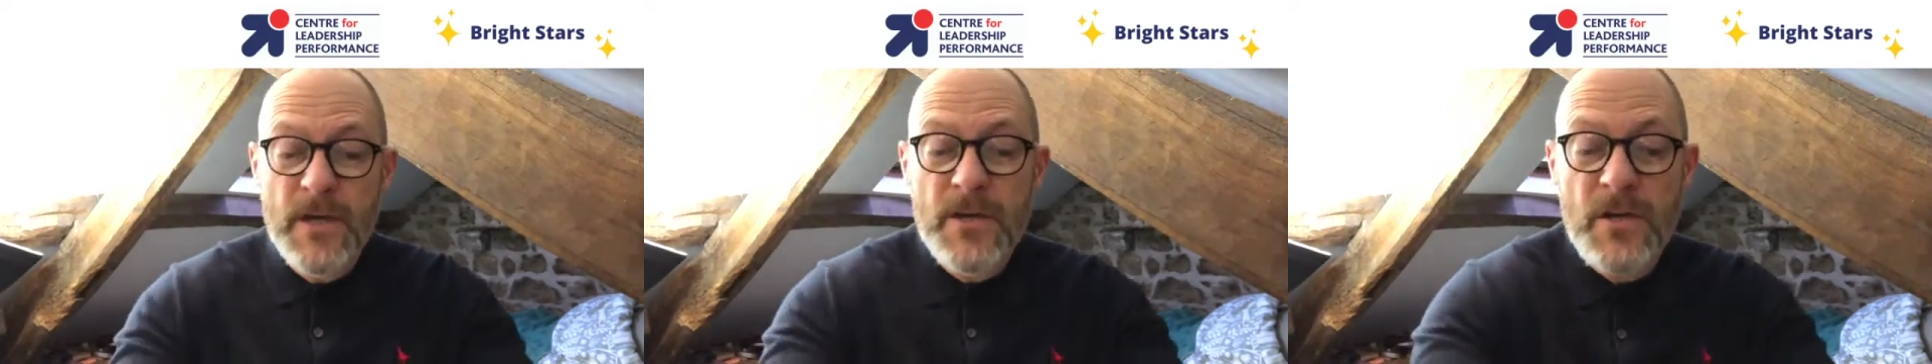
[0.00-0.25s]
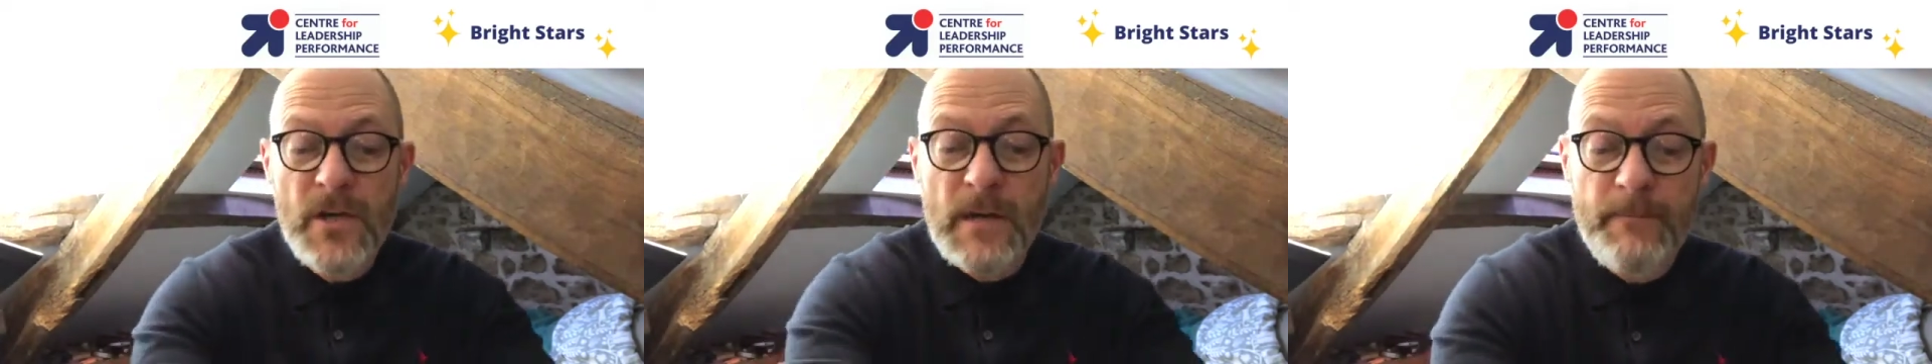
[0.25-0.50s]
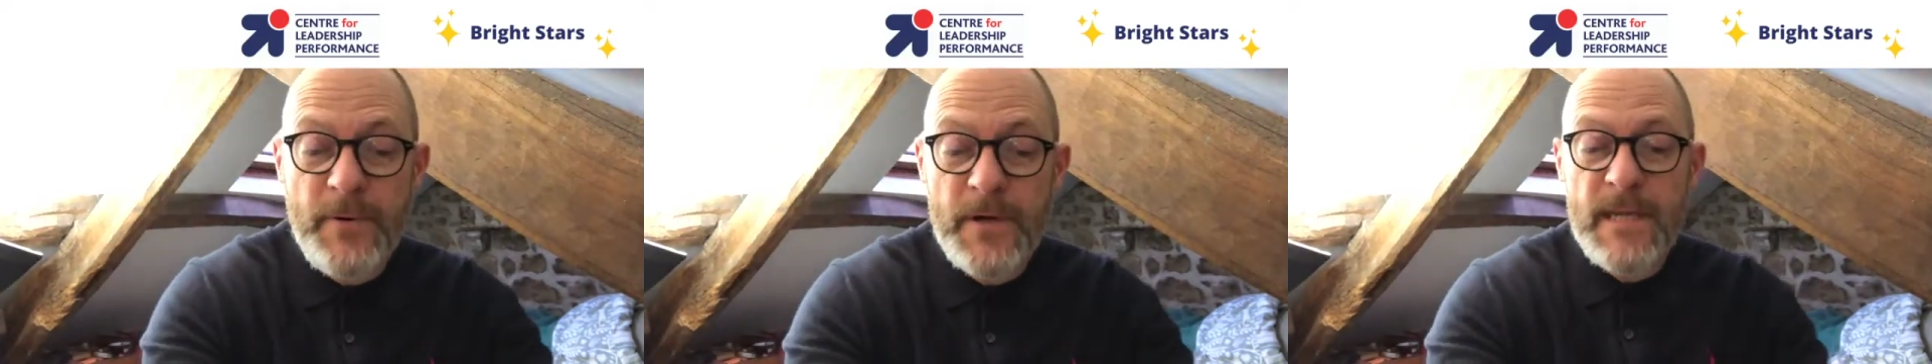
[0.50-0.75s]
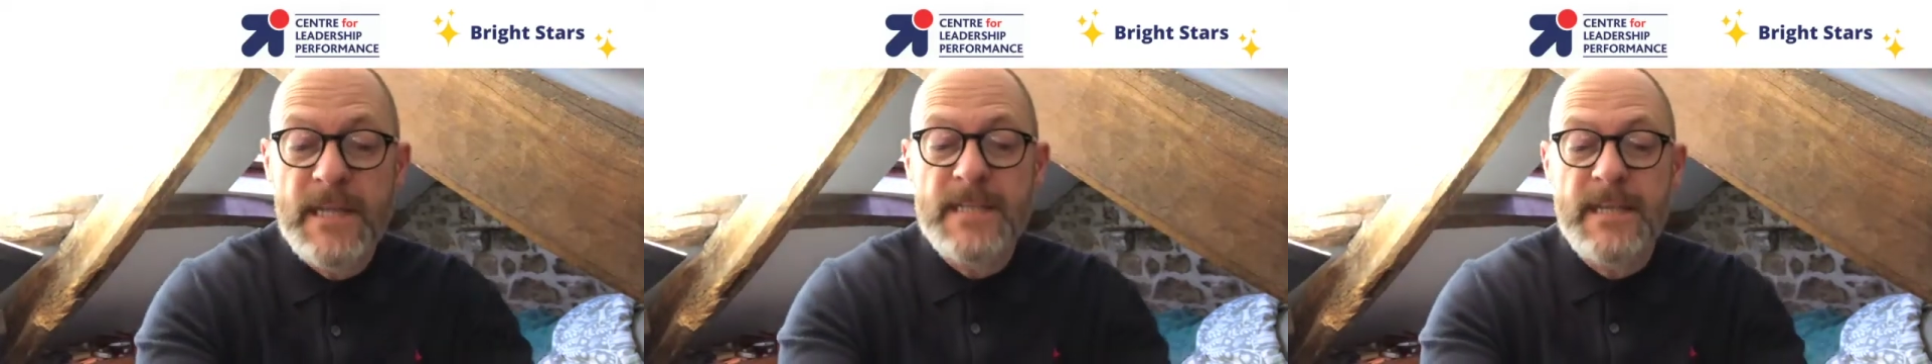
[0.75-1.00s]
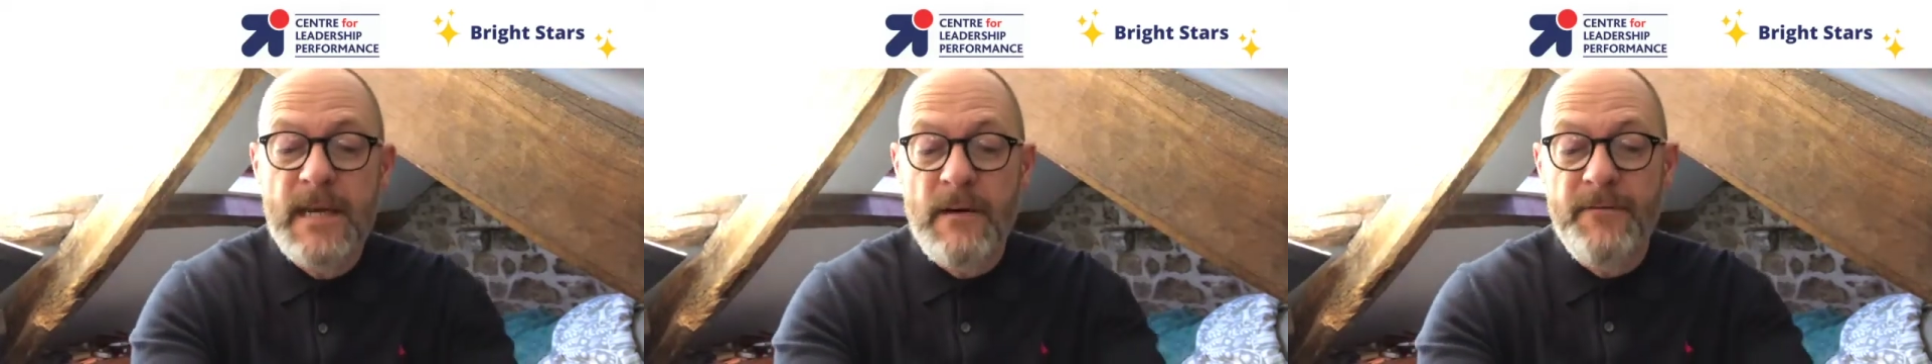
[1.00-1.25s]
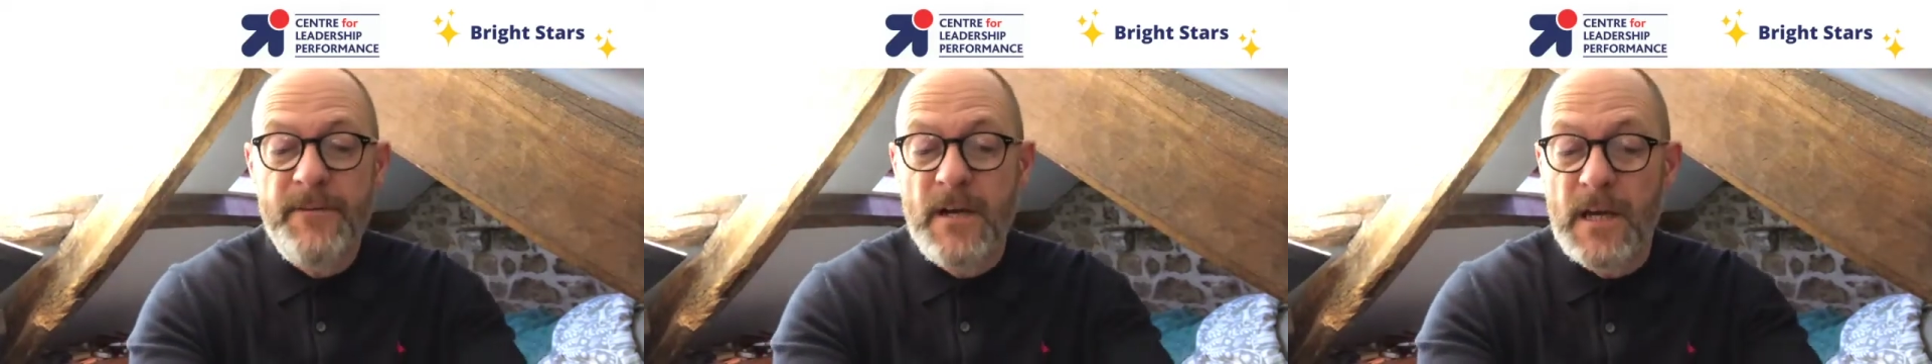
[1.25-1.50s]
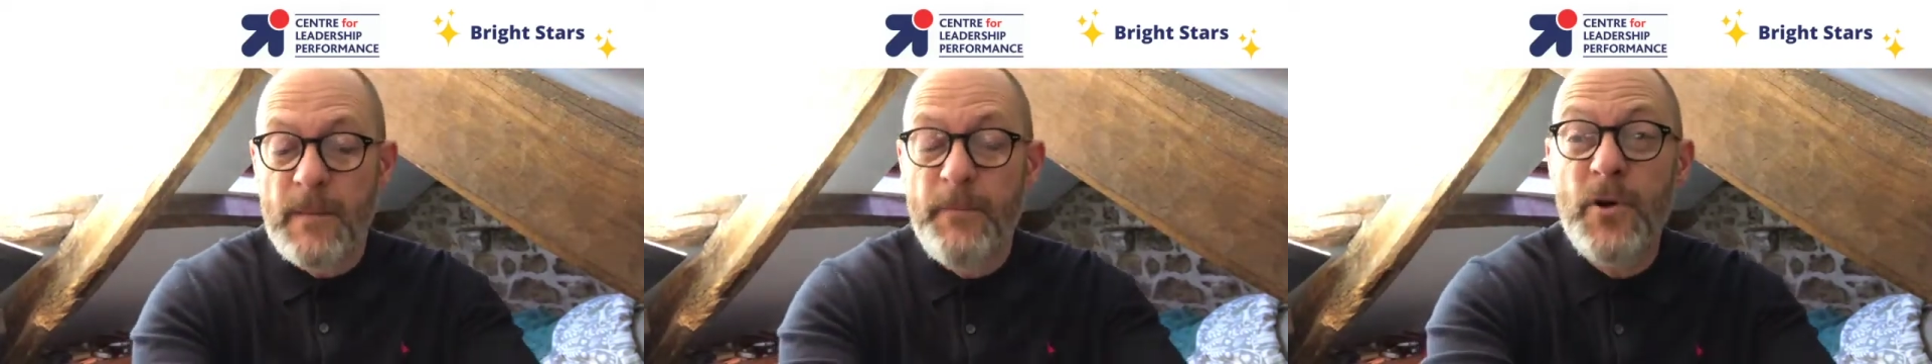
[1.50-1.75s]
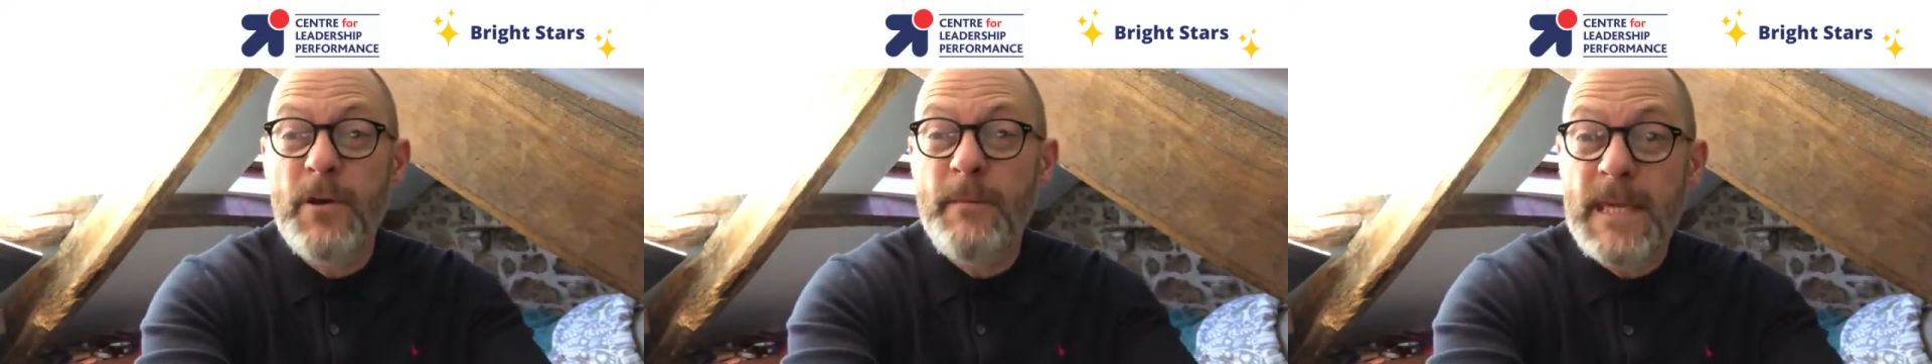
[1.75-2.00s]
You can put yourself, you can
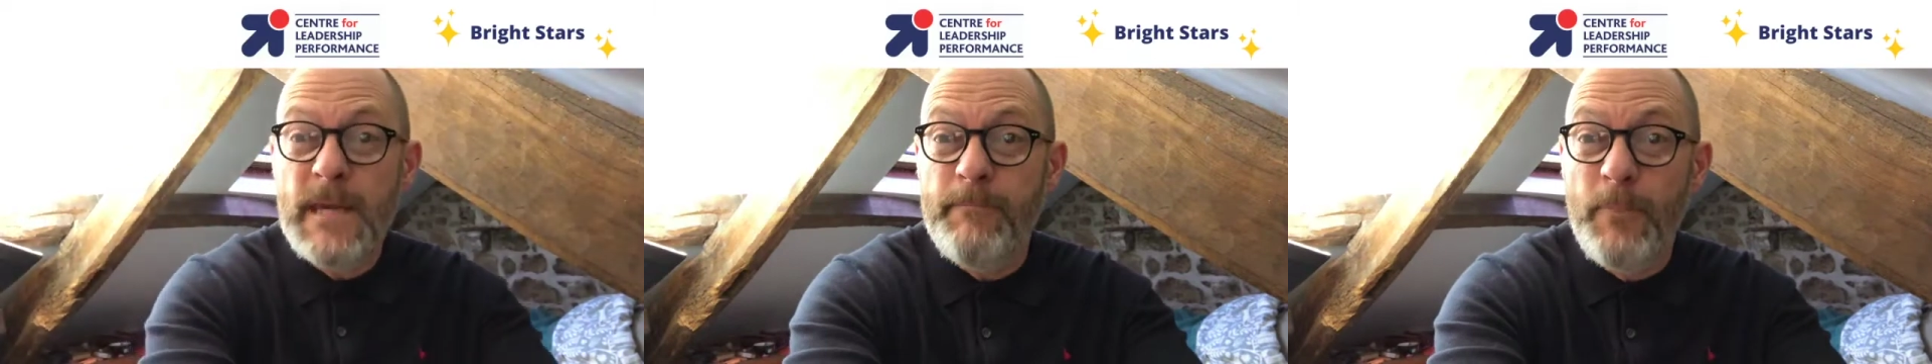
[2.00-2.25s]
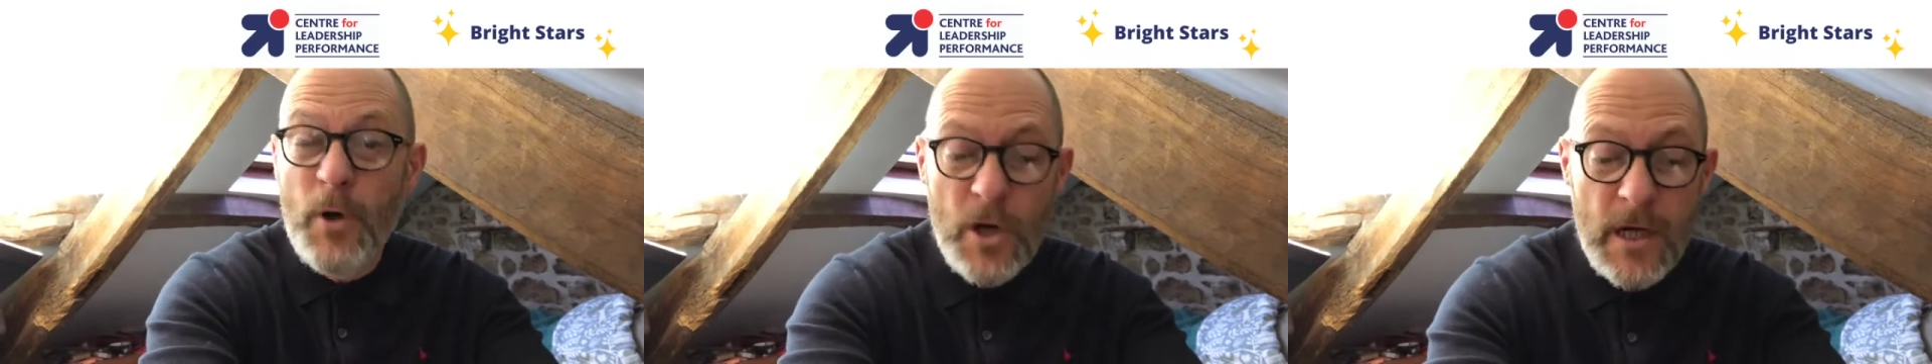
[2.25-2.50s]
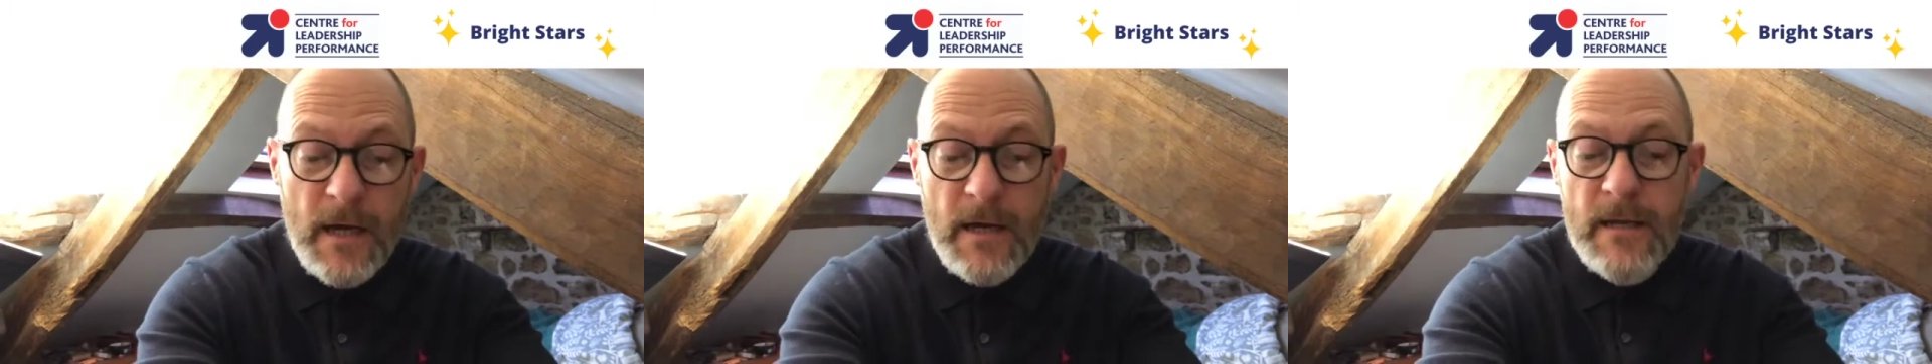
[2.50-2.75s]
put them in your book